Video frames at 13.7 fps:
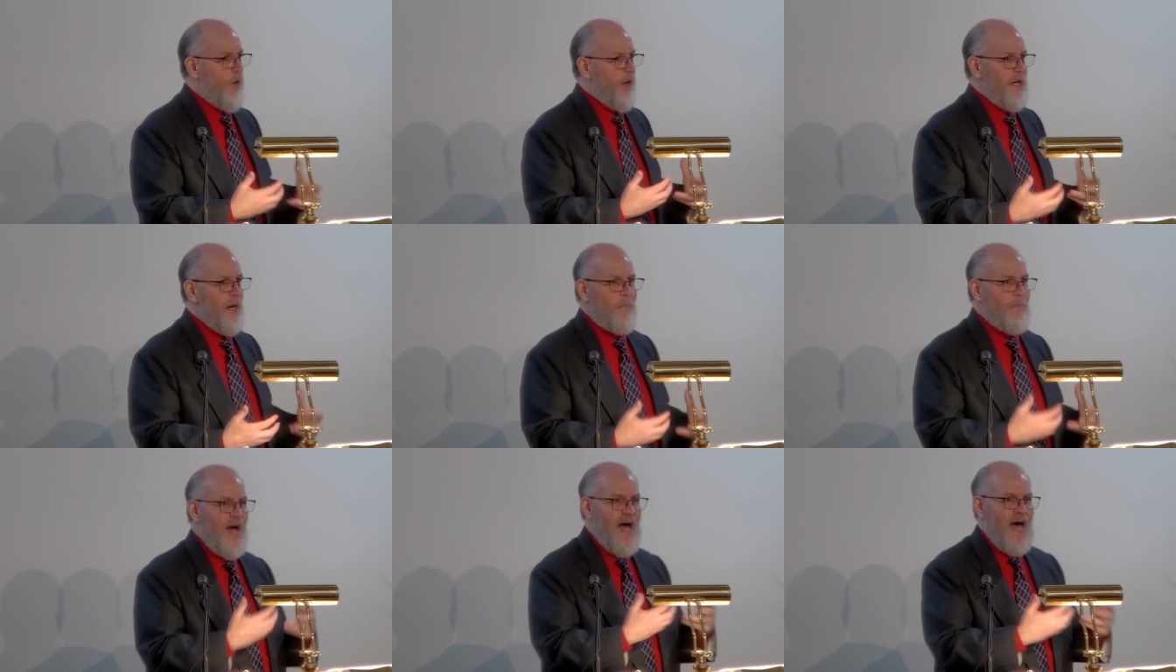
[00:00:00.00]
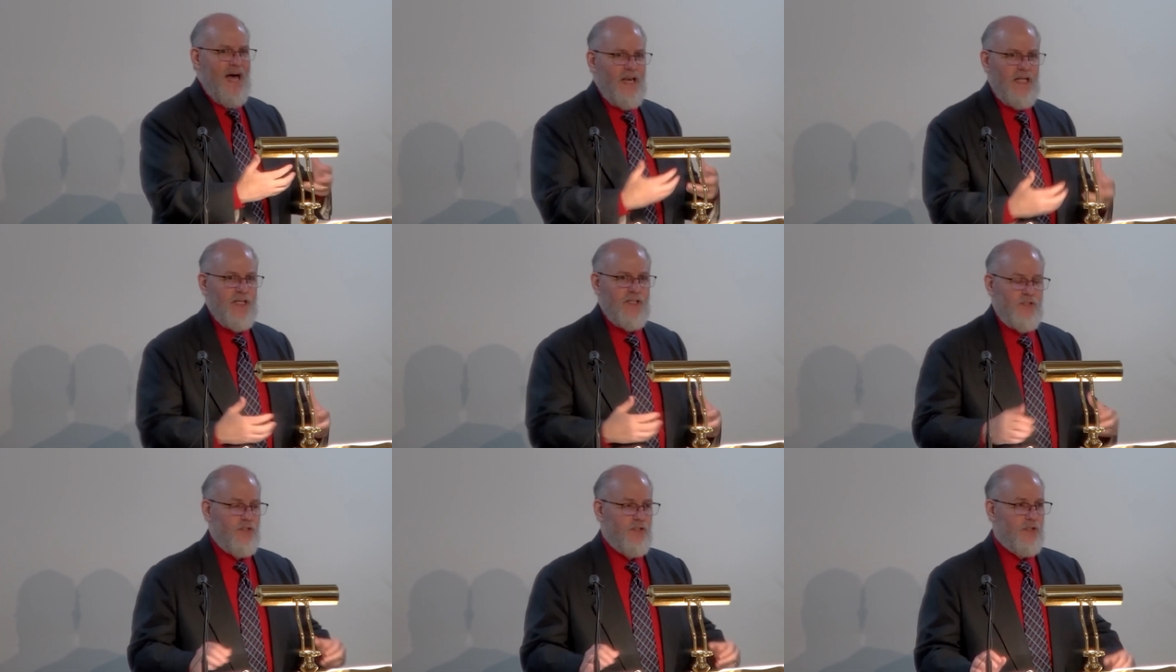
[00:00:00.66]
born in a
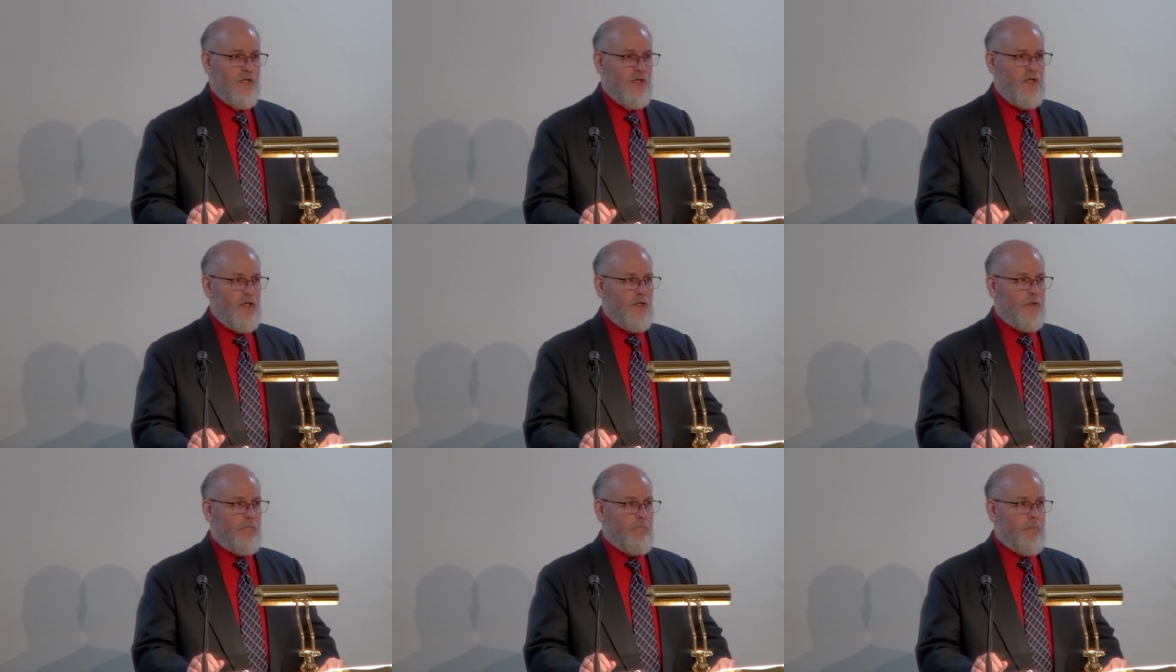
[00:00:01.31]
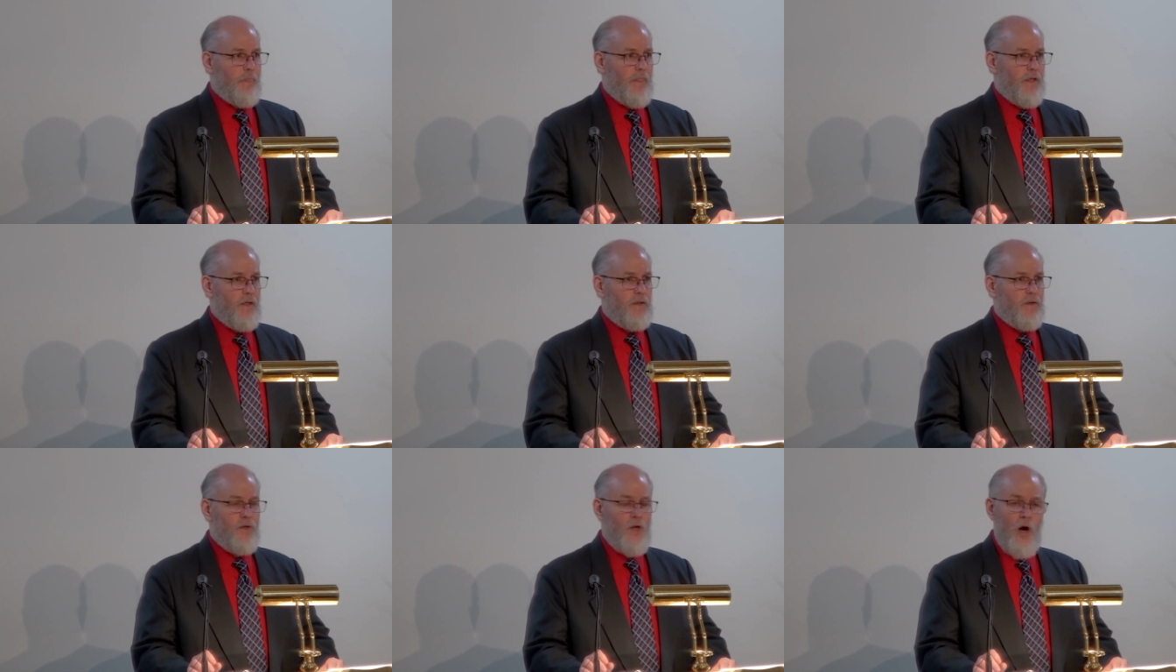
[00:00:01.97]
palace.
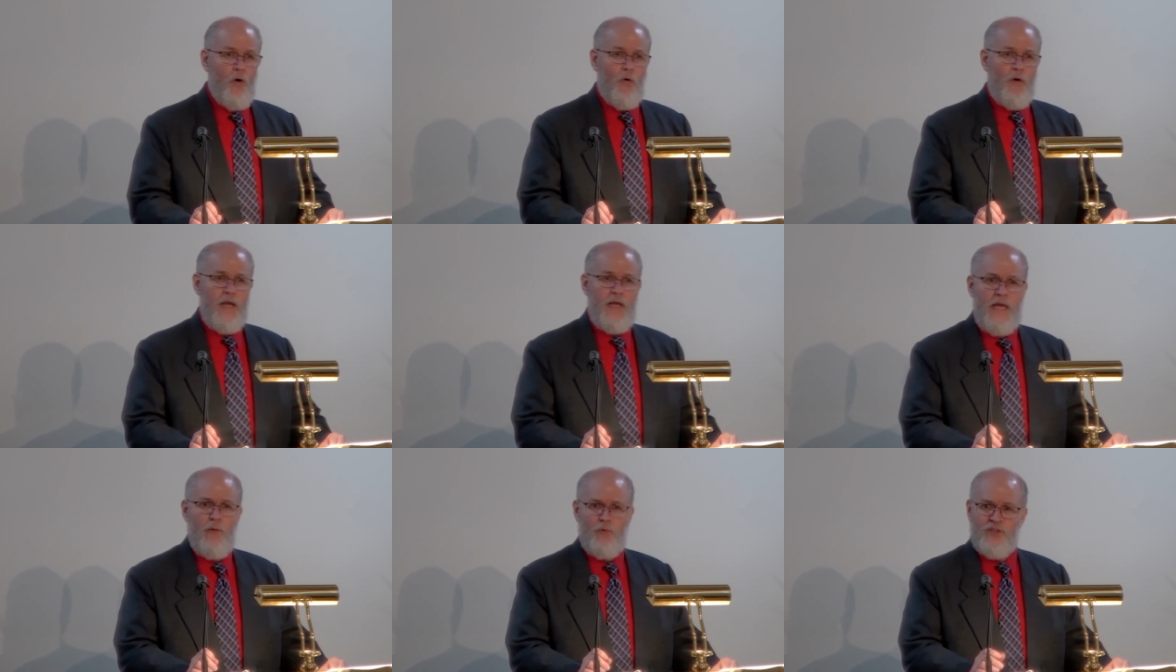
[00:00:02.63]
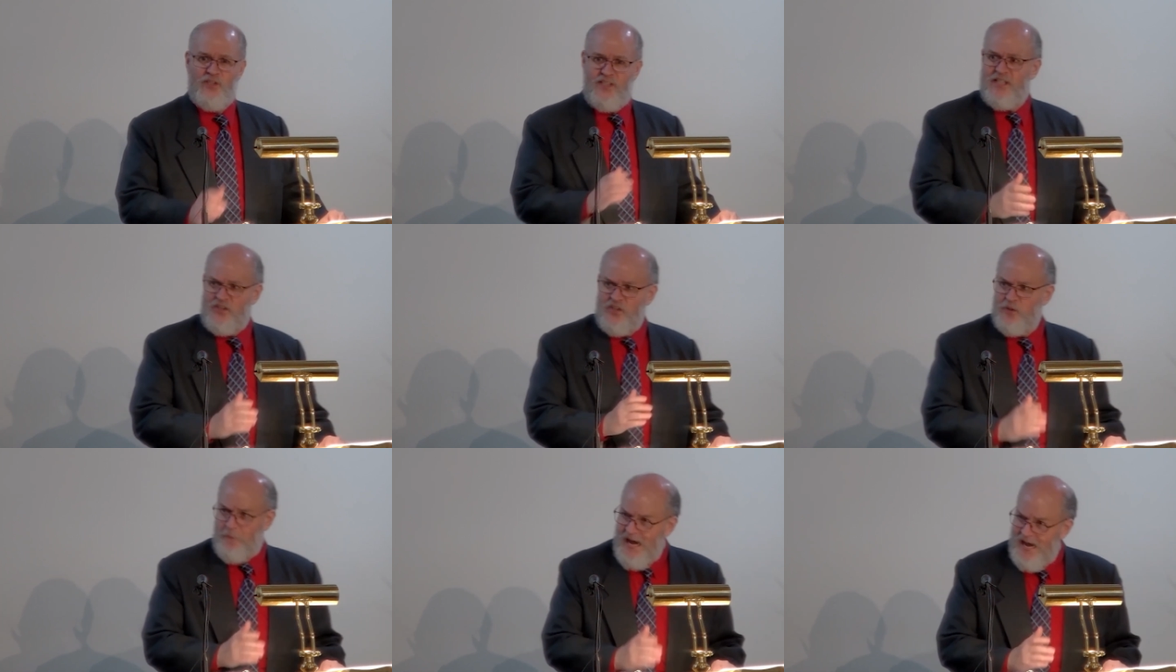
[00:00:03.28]
No, he, he was
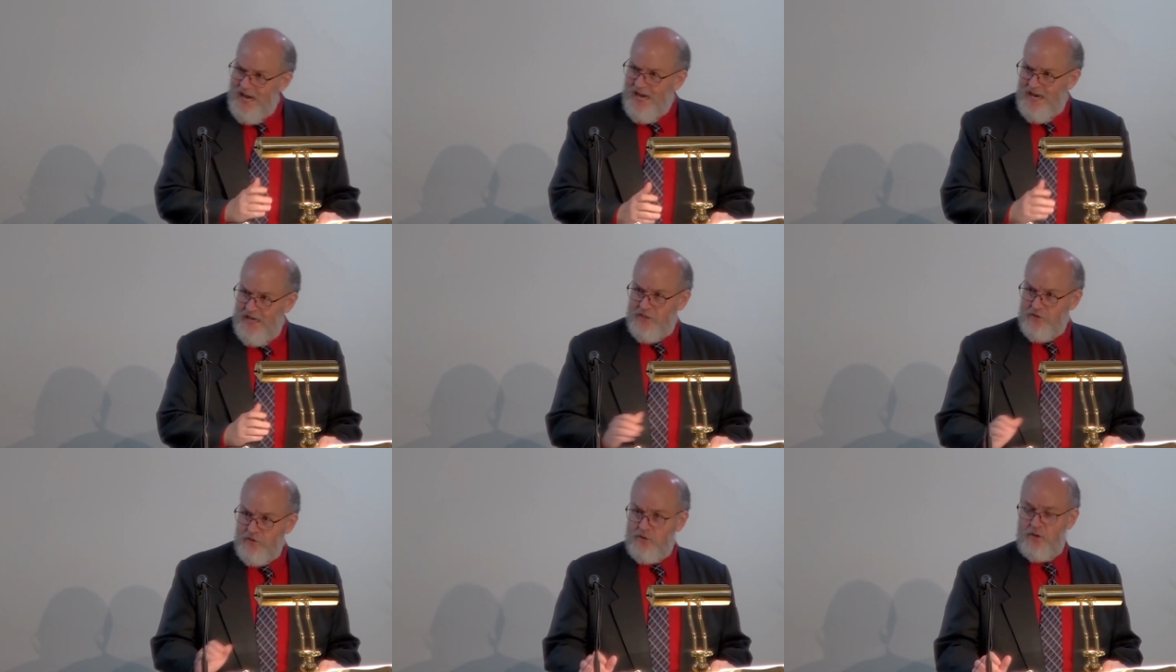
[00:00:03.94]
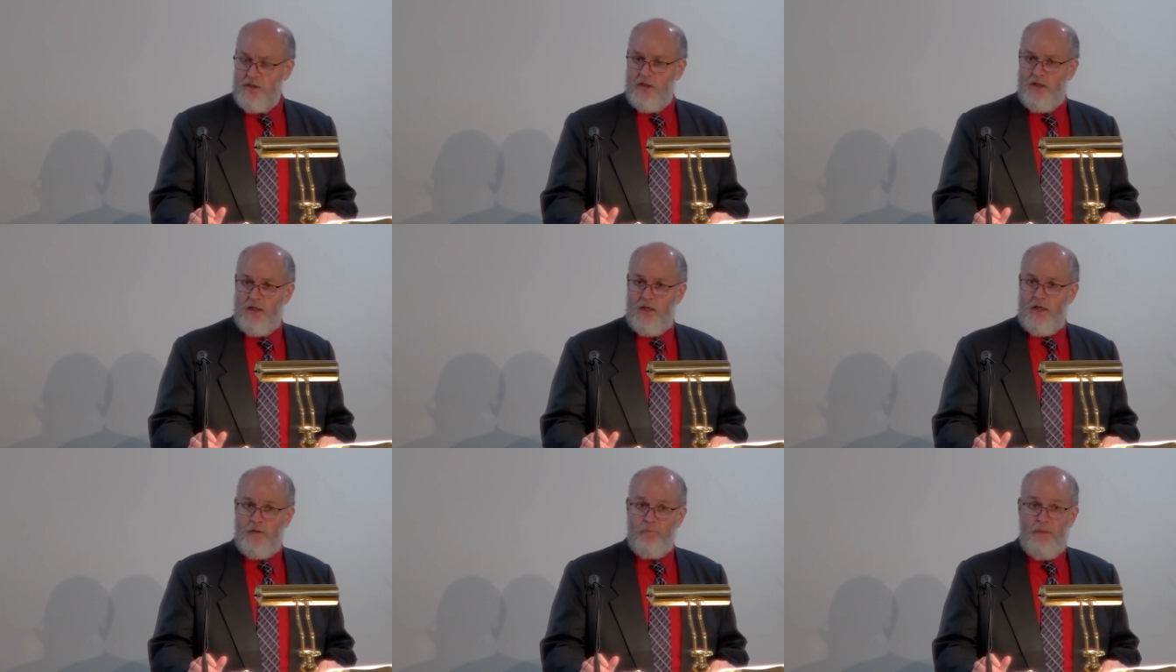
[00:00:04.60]
despised
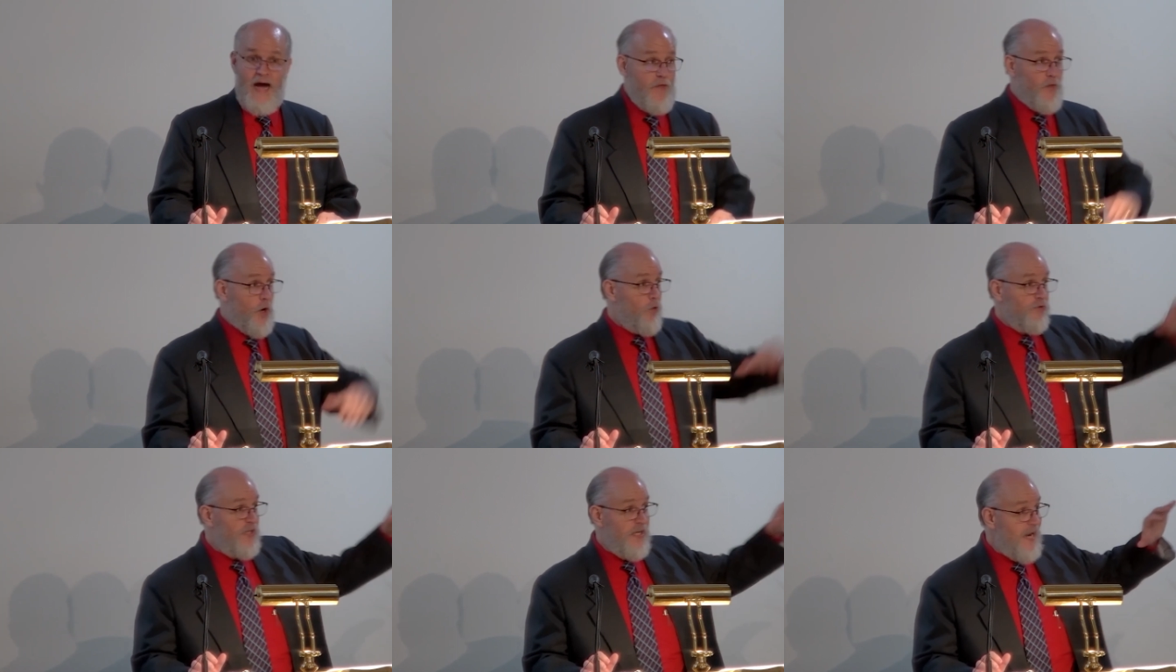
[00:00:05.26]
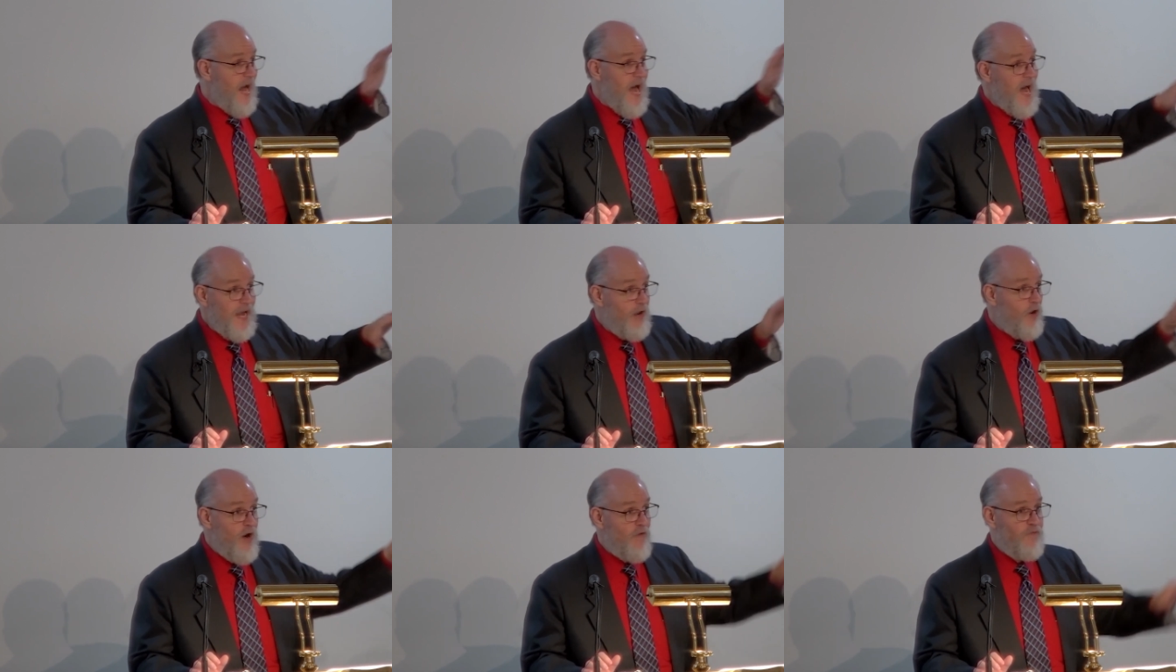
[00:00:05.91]
by those in
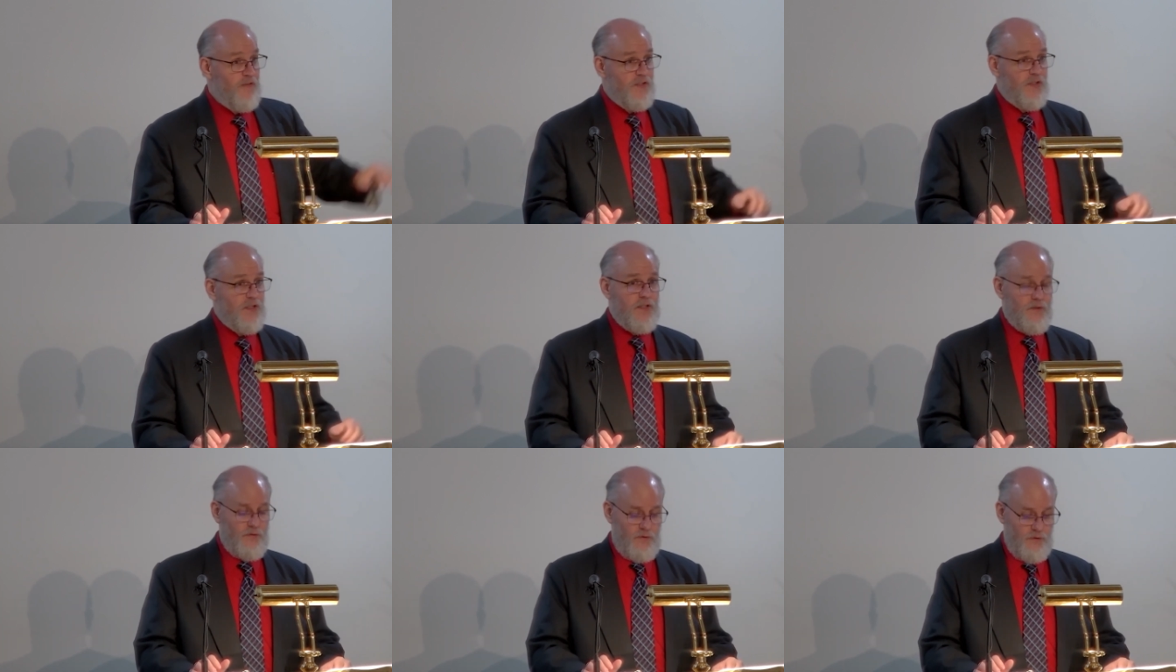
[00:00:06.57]
high offices.